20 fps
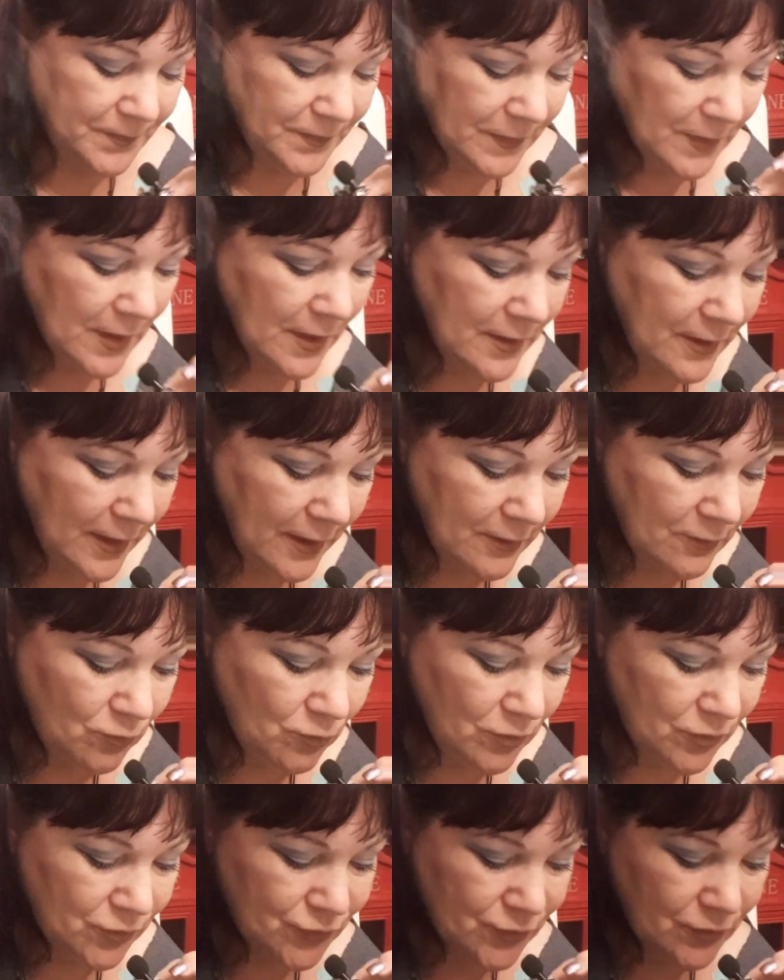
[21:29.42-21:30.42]
And I
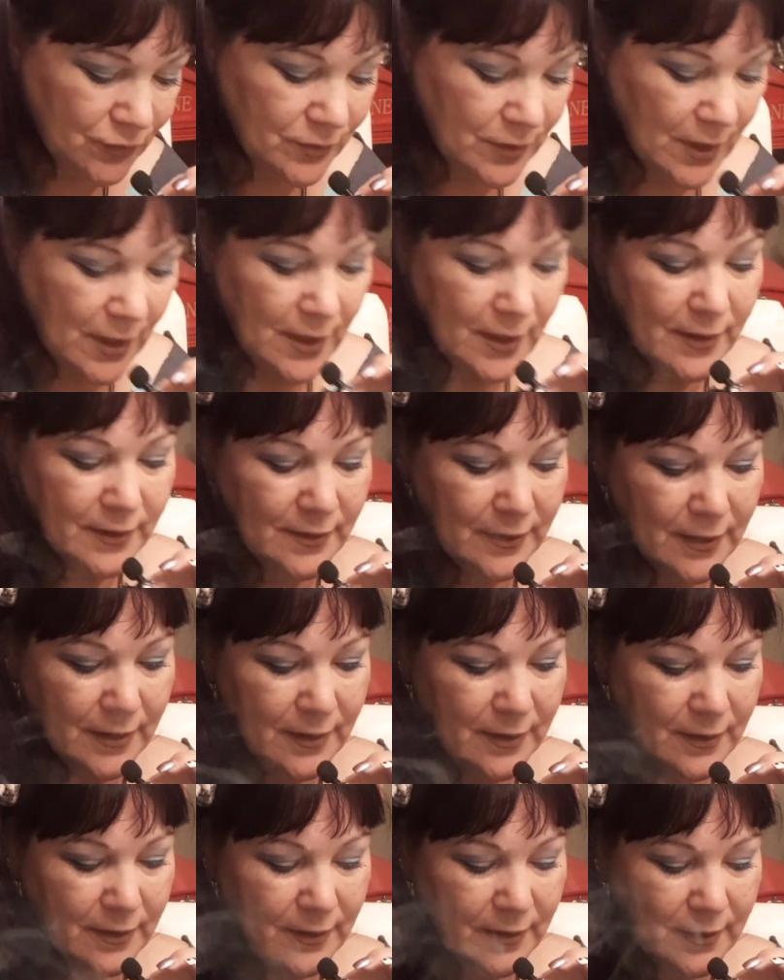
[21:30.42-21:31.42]
also got
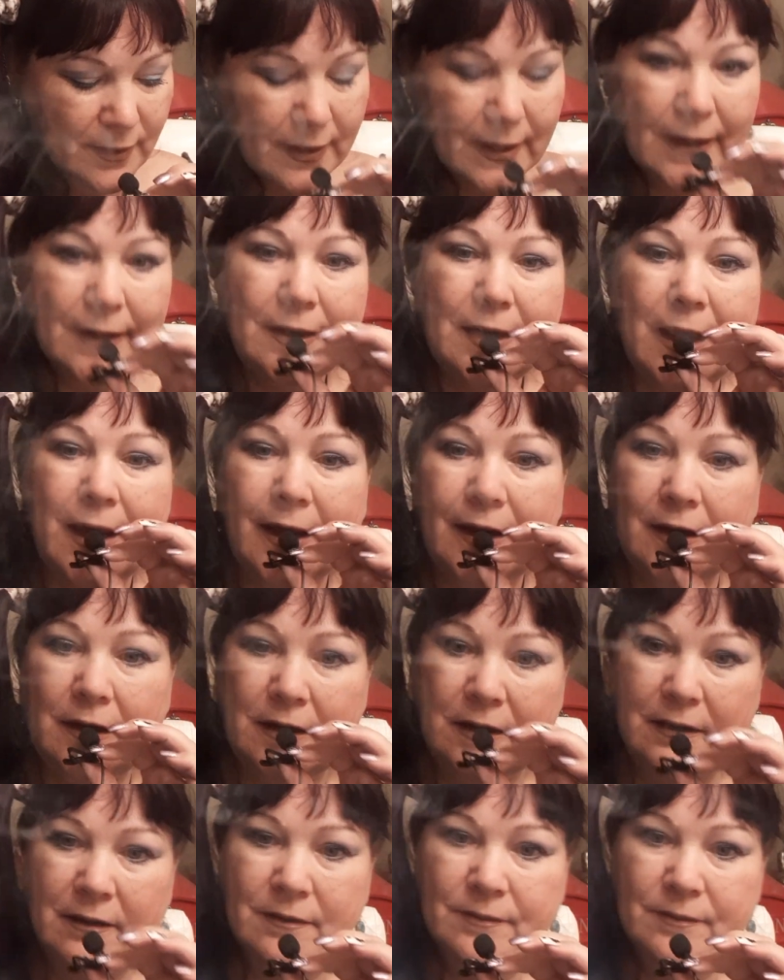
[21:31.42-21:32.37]
an N.